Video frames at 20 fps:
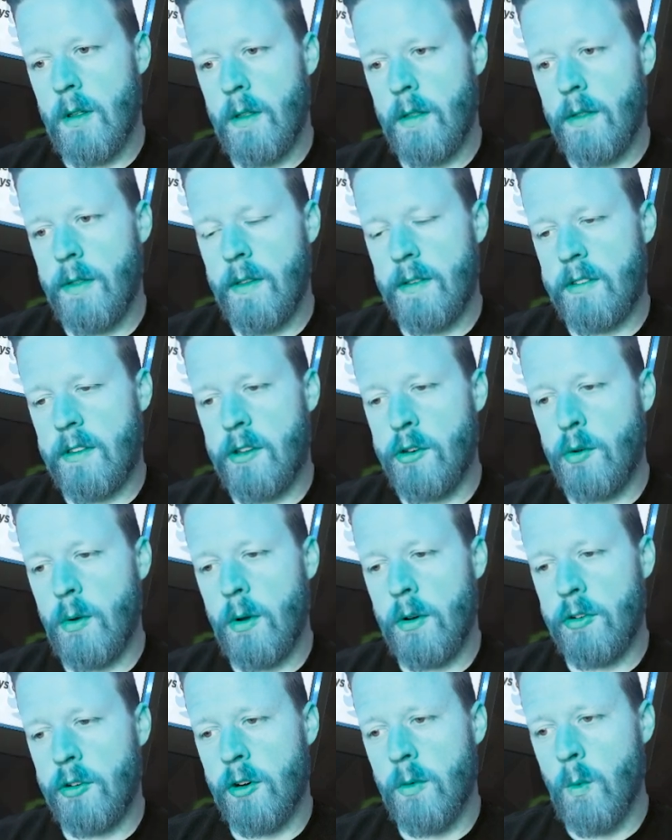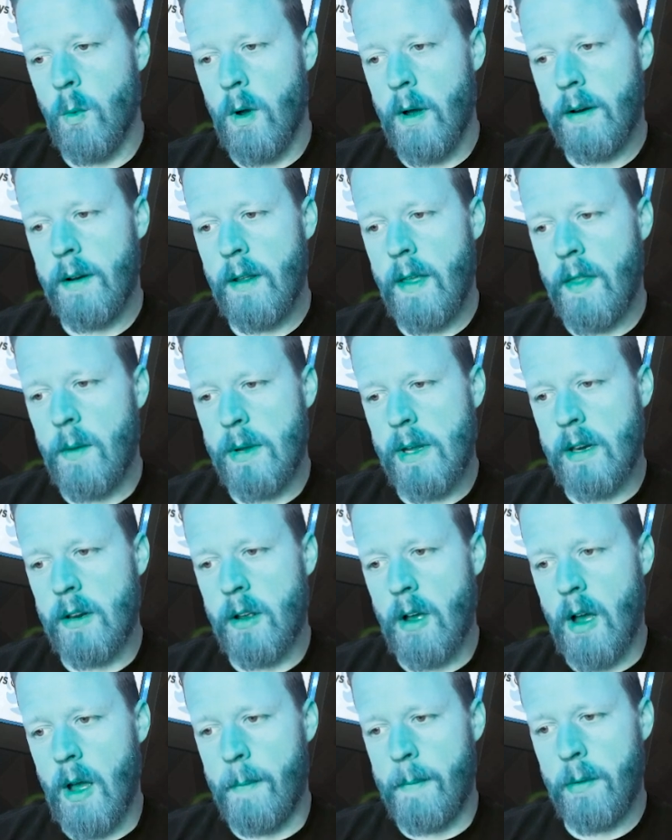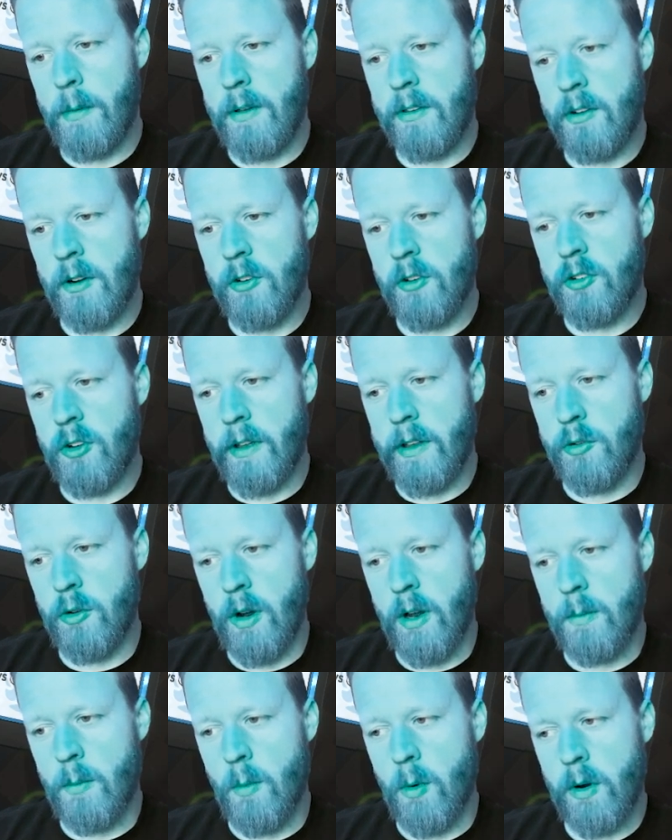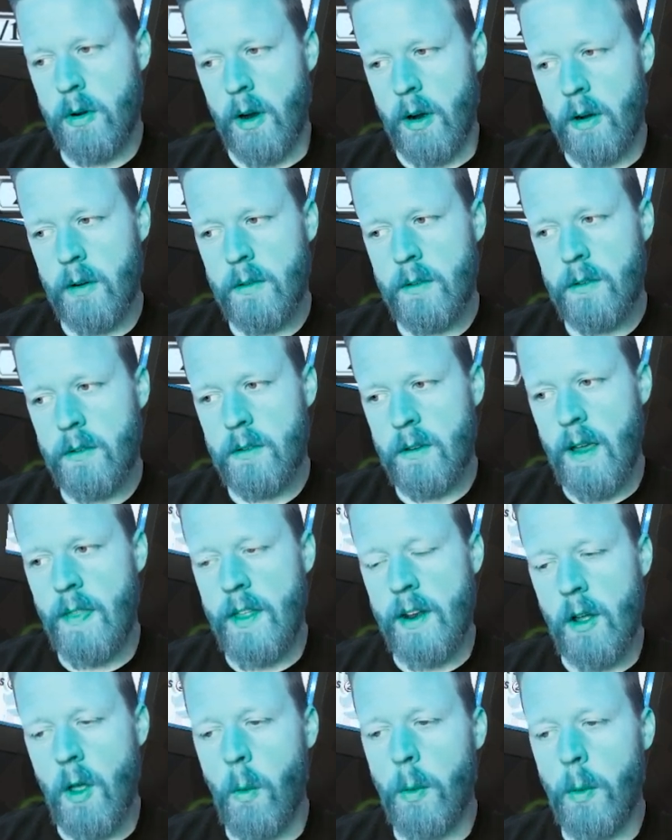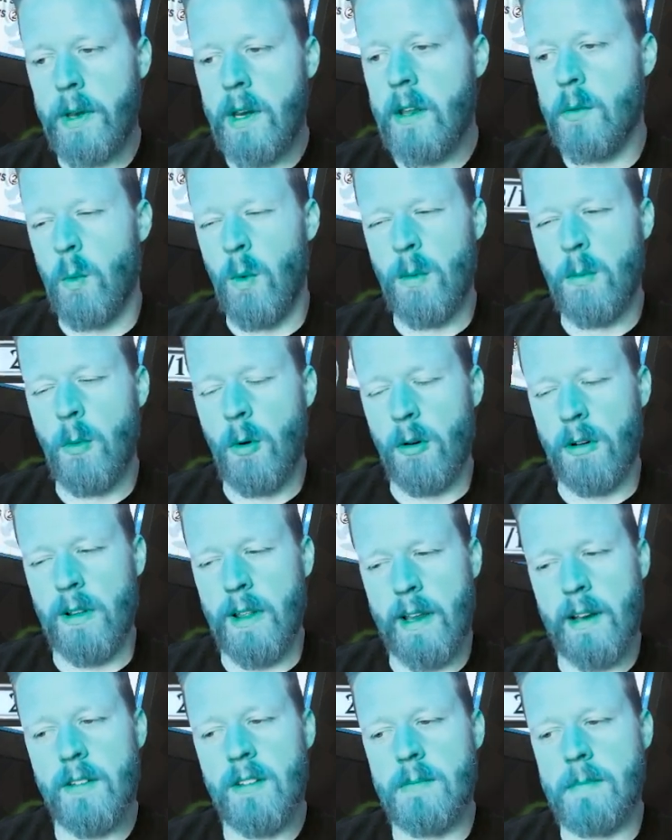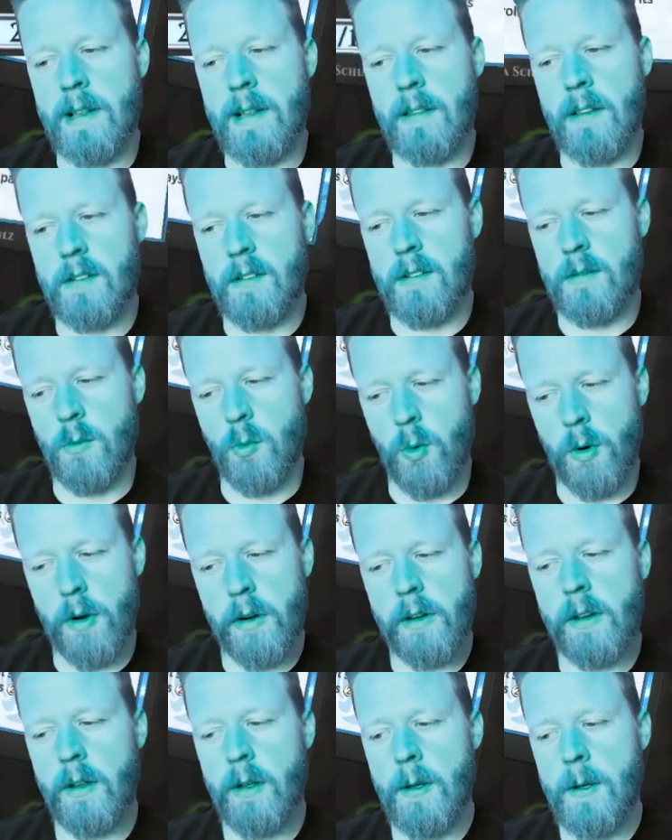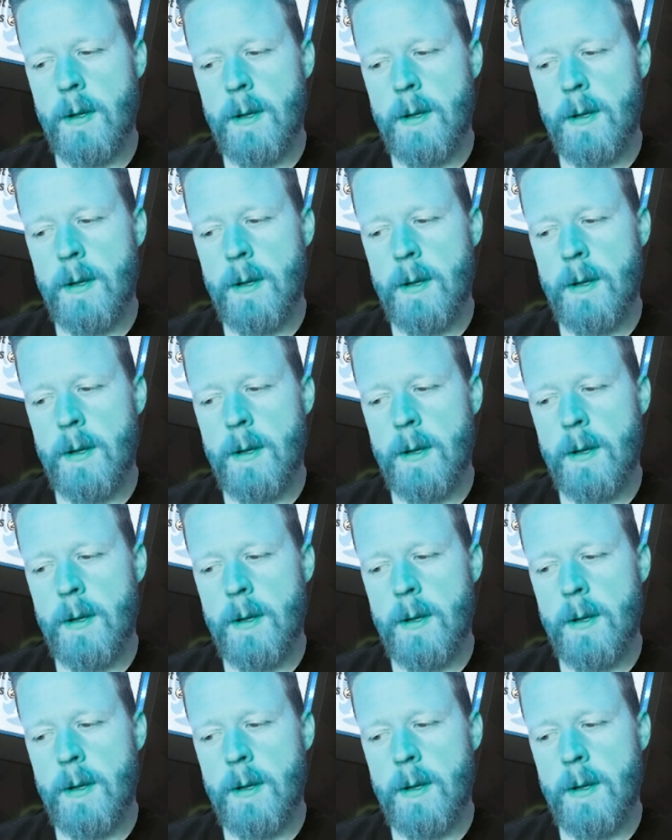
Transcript: this to do on turn 1, and then we can Combat Research and draw more cards. And then all we need is 1 more land to make this work.